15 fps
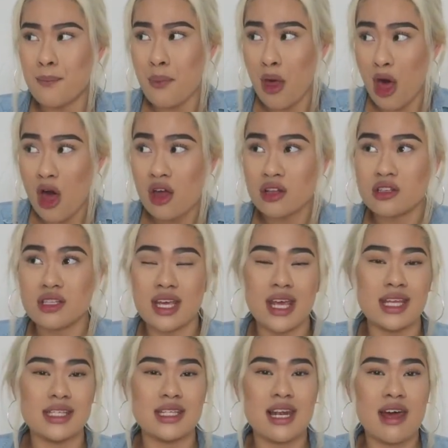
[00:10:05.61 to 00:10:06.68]
But
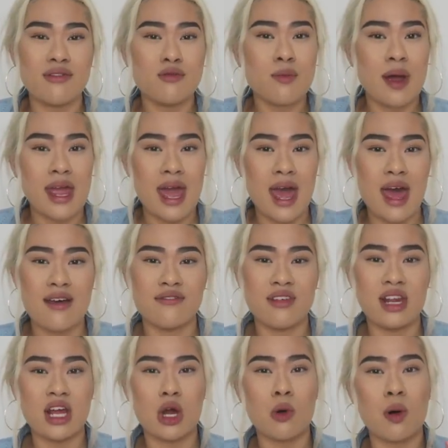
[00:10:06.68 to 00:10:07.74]
it's left my hair
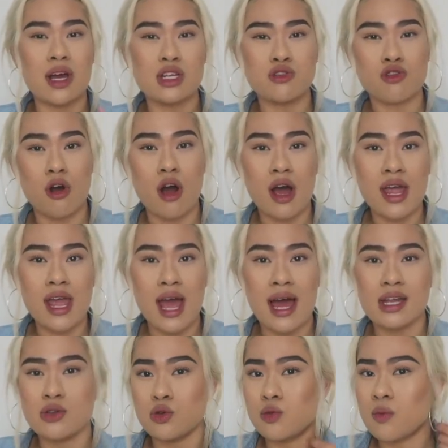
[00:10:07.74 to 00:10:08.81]
feeling quite dry
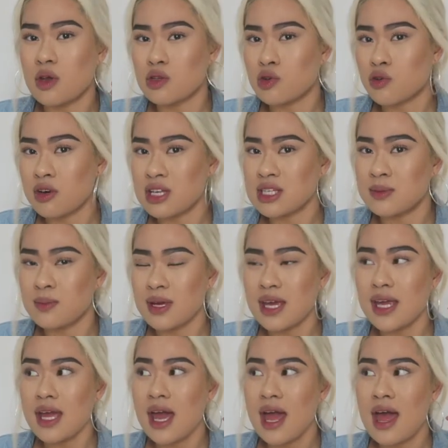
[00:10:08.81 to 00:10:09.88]
and almost
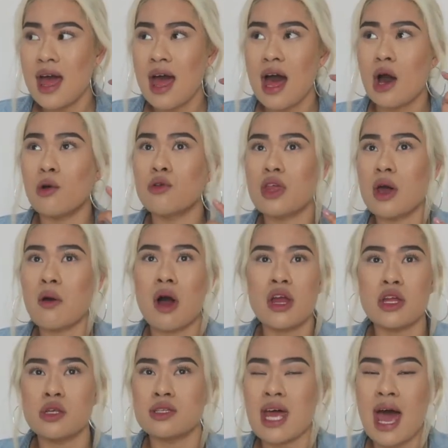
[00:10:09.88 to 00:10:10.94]
crispy. Although I
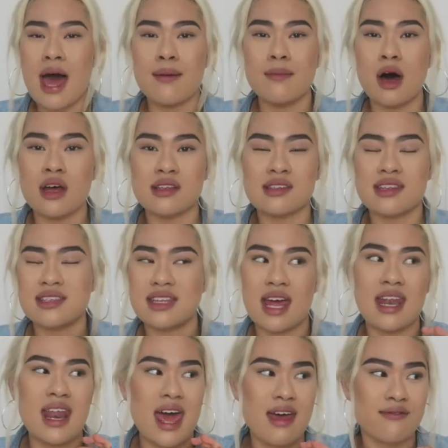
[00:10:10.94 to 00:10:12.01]
use hair masks
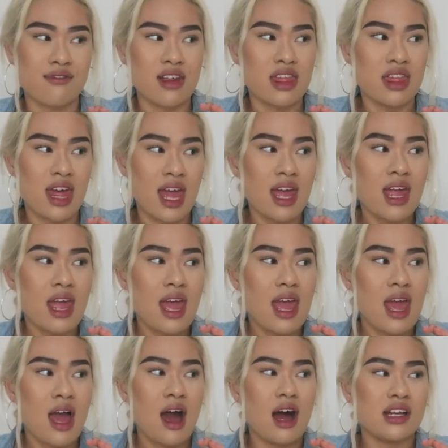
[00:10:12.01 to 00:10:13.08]
and everything,
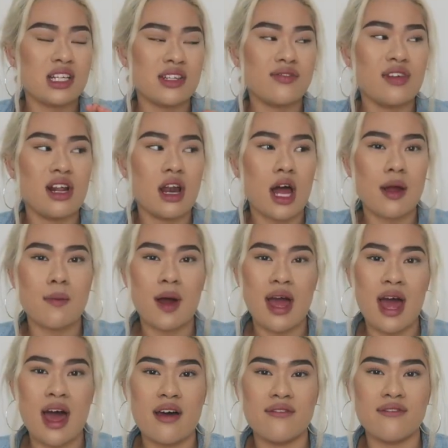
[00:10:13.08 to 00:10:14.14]
I just feel like my
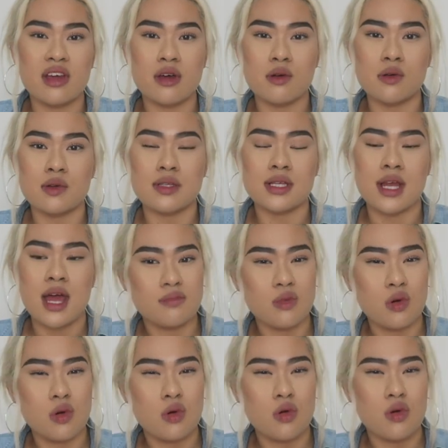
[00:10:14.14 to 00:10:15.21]
hair feels
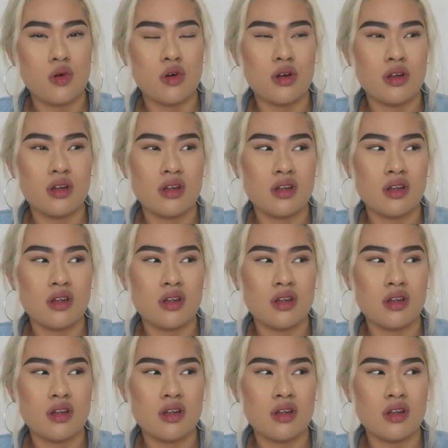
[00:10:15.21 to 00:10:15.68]
more...